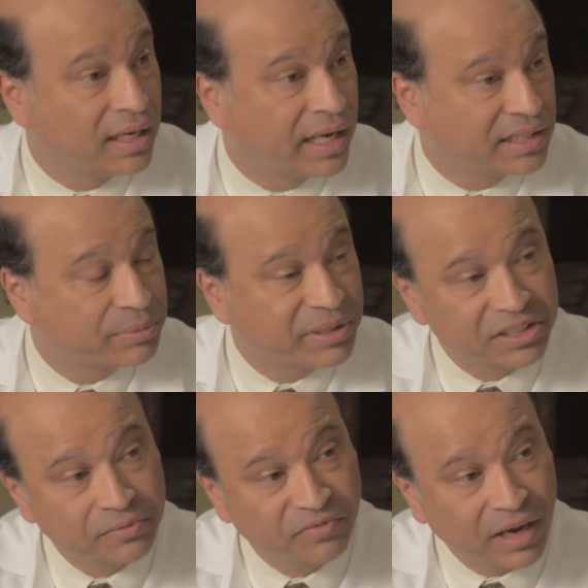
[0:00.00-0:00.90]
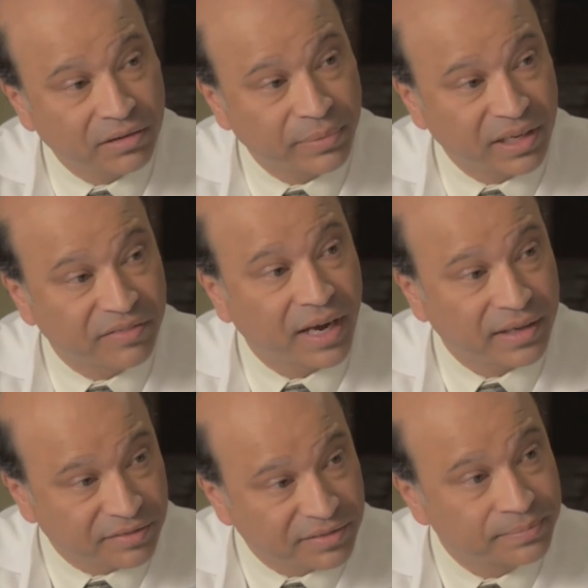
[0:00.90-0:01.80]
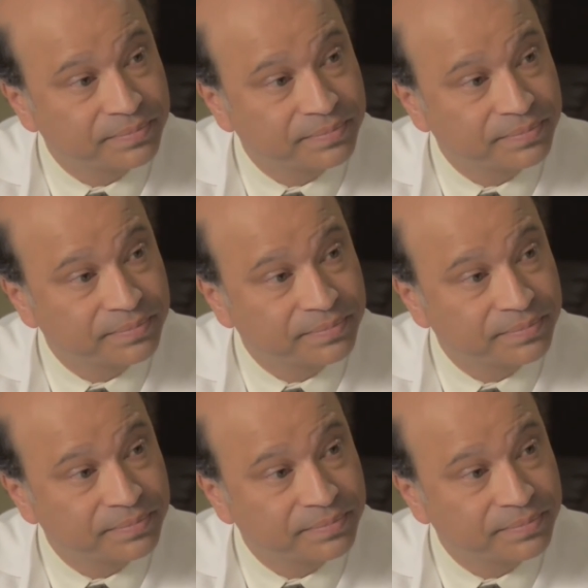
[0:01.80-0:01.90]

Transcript: and has been found to be effective.